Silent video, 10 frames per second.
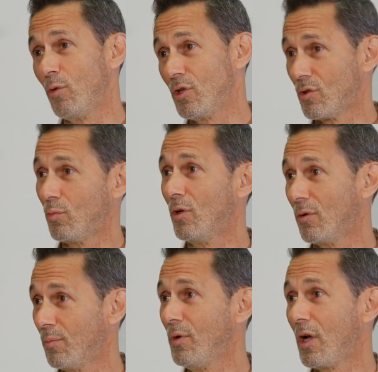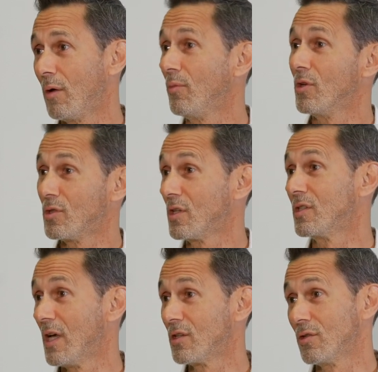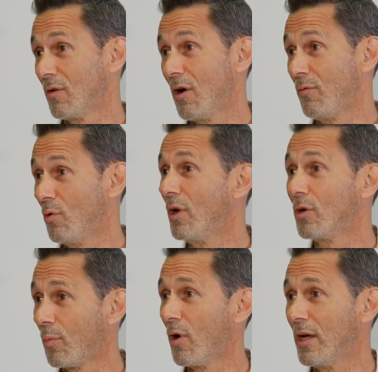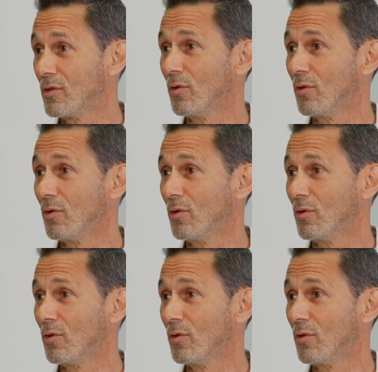which will become the success of your enterprise.